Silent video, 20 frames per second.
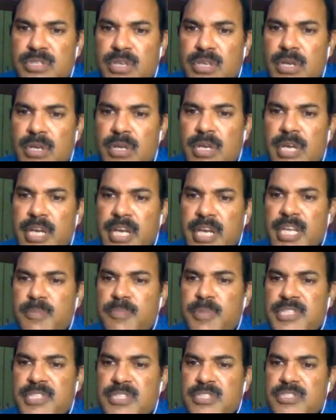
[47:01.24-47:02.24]
function
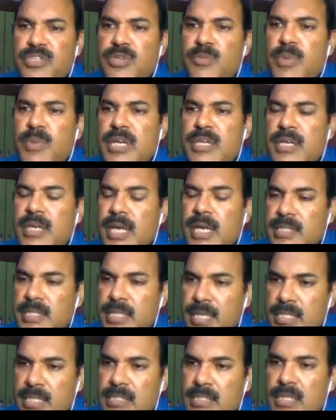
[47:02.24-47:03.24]
in patients with rheumatoid
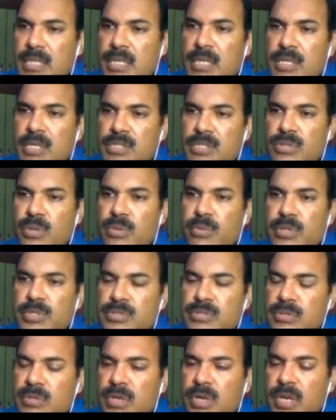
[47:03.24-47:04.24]
arthritis. So
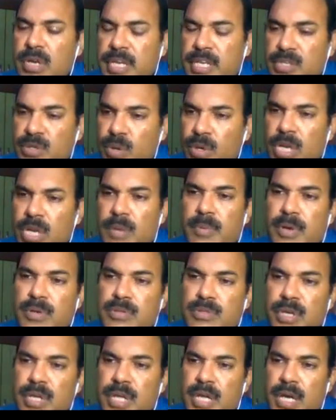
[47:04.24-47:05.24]
we should not ignore
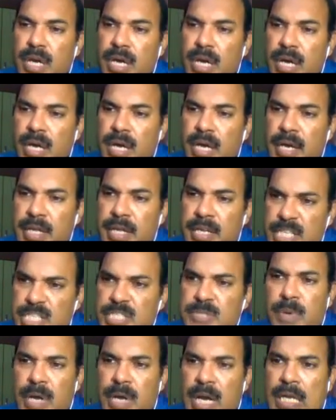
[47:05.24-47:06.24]
about the uh,
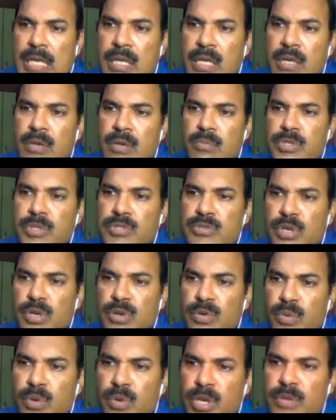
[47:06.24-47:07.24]
wrist part. We should
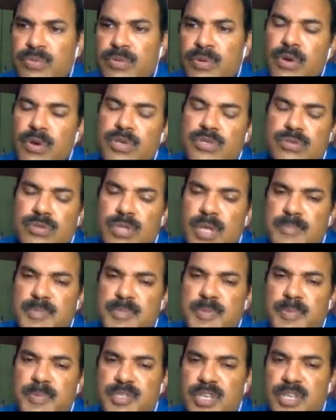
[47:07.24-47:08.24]
not only focus to the
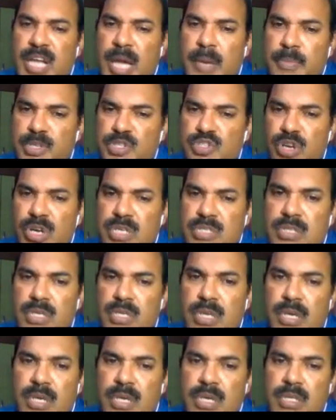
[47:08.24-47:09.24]
MCP and IP
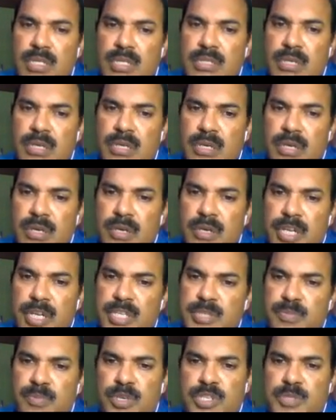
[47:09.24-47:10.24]
joints. The
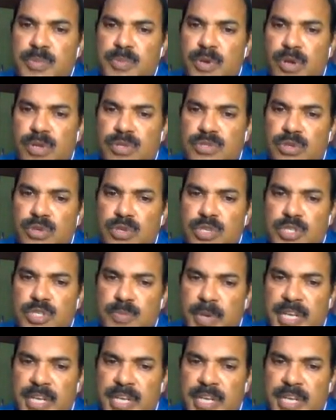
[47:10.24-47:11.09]
wrist must be also